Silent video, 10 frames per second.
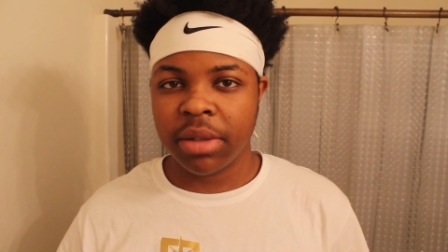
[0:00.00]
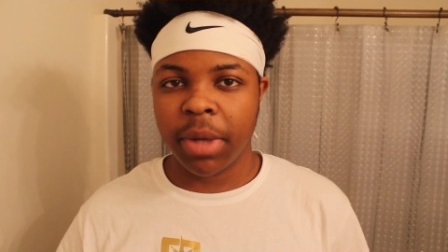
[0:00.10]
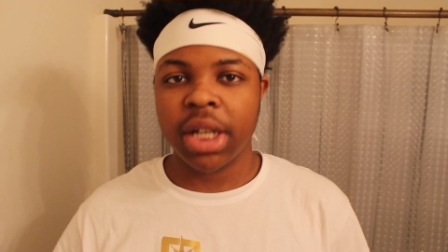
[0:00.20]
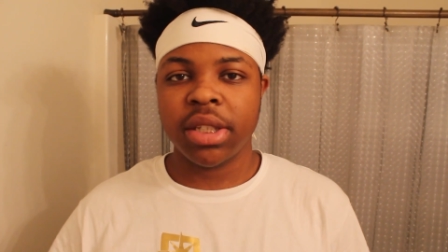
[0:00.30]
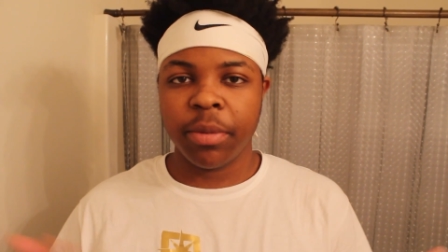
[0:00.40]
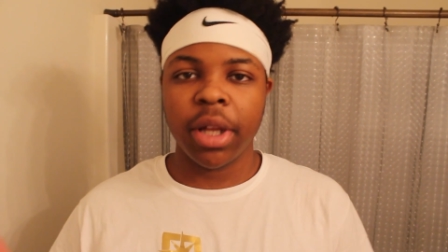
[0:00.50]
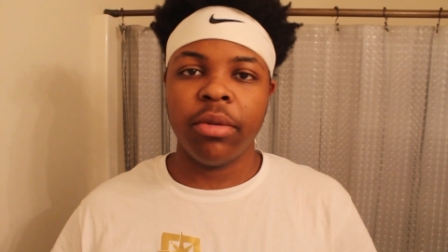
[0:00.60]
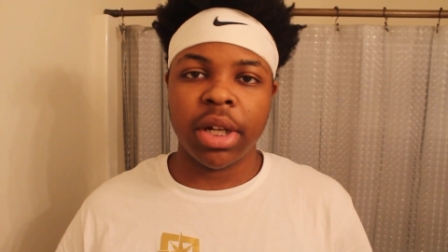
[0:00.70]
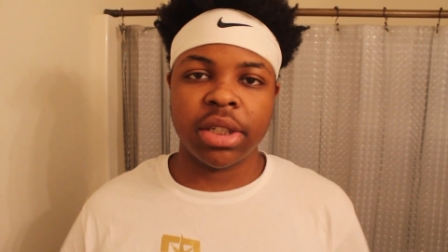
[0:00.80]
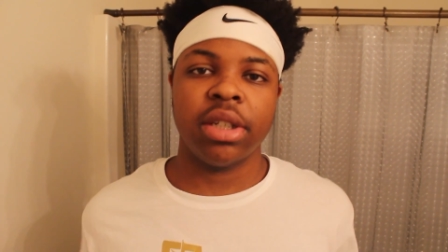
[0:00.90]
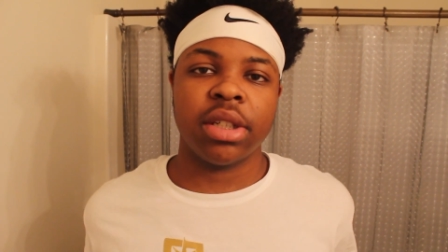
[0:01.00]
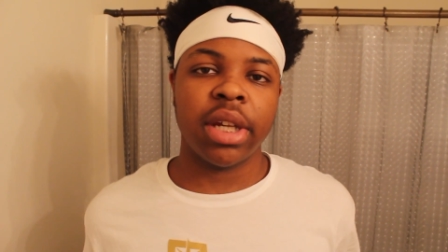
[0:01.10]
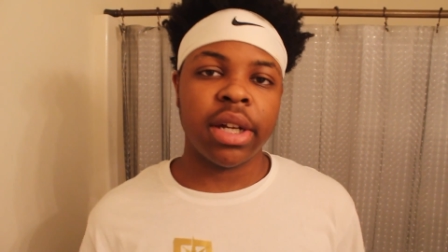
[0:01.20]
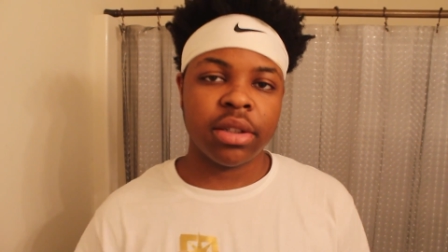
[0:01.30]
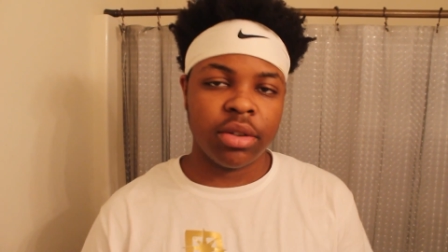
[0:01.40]
My auntie probably watching this.
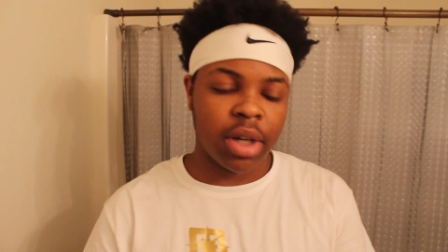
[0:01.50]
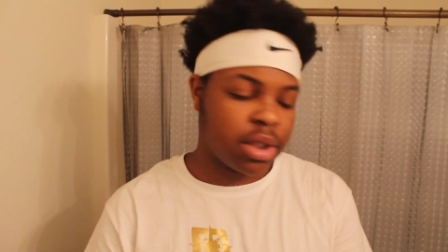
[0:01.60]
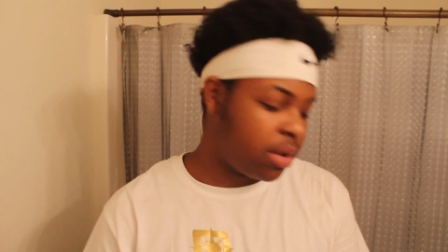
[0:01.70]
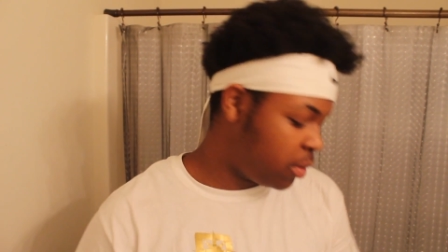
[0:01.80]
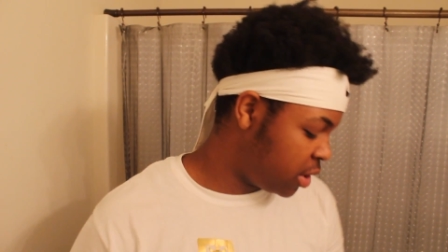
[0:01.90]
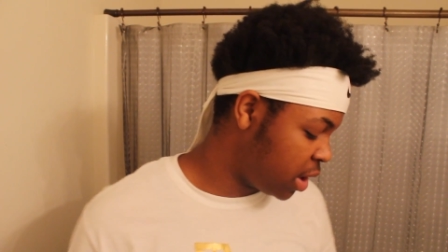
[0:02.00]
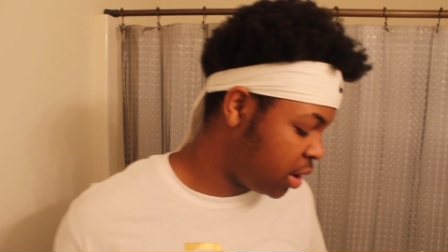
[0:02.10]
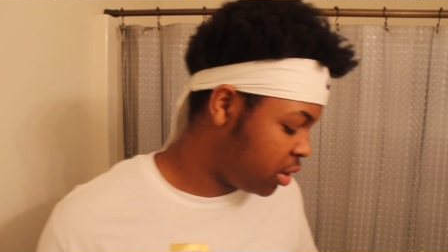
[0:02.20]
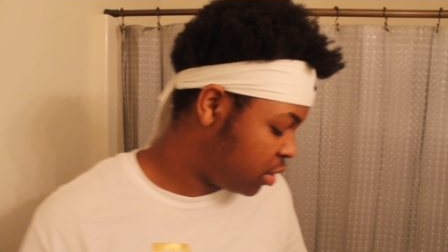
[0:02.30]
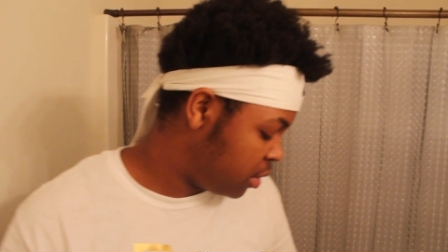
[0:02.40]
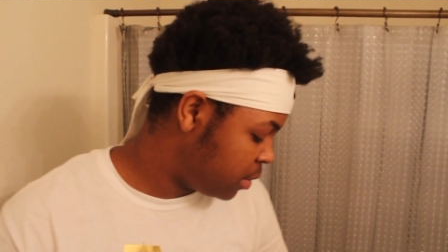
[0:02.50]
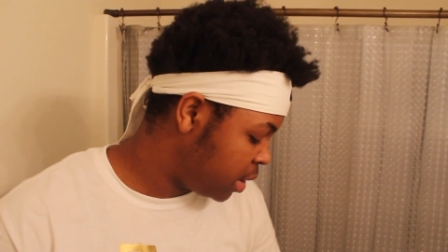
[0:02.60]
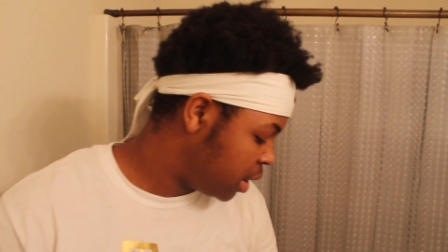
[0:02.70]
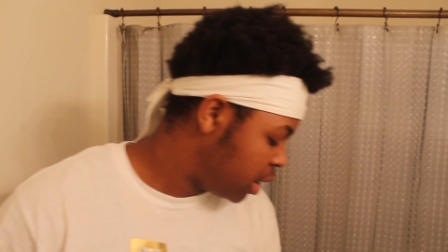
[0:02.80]
Shout out to you, auntie. Appreciate the trip.